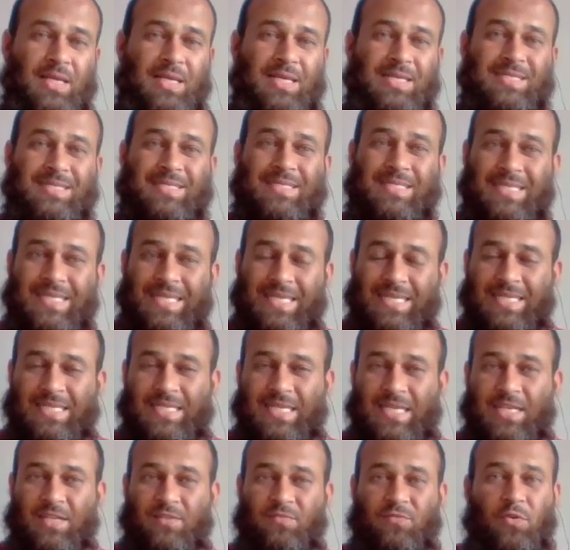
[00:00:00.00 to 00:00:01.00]
is
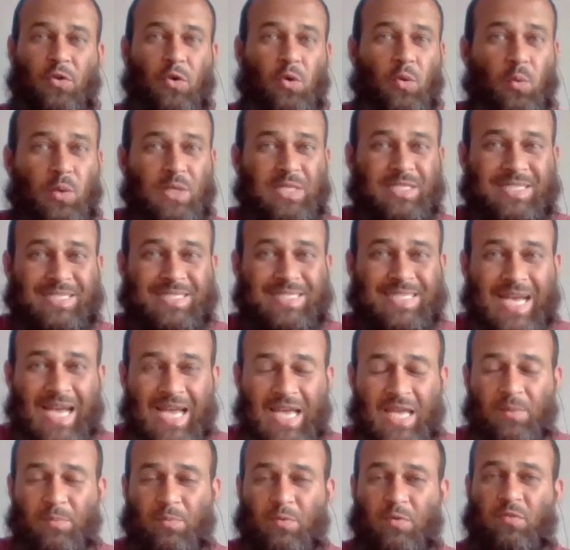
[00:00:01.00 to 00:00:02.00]
needed for which
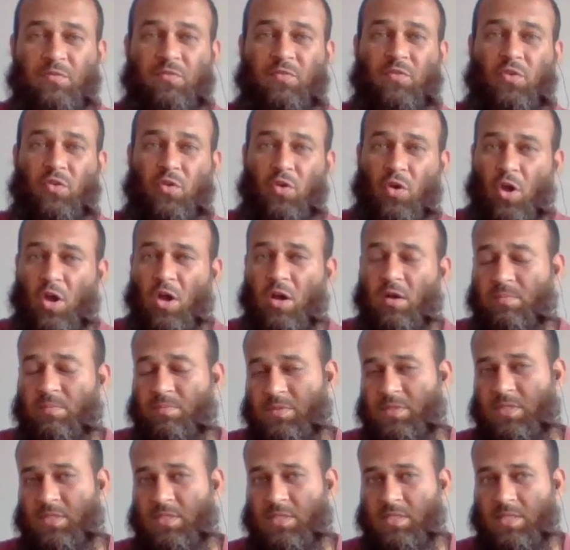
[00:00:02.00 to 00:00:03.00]
type of
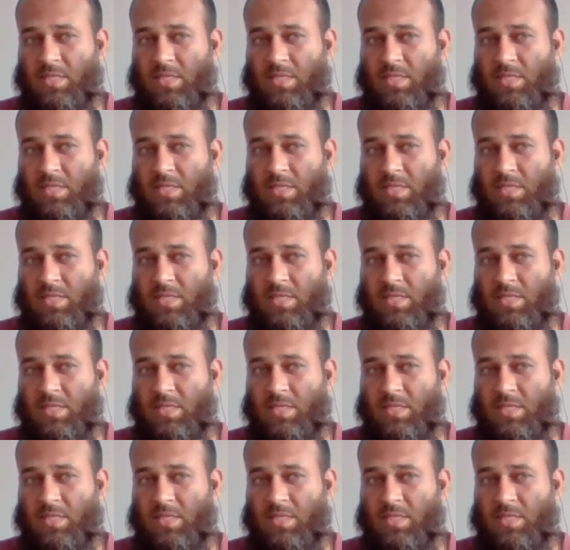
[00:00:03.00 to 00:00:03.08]
crops?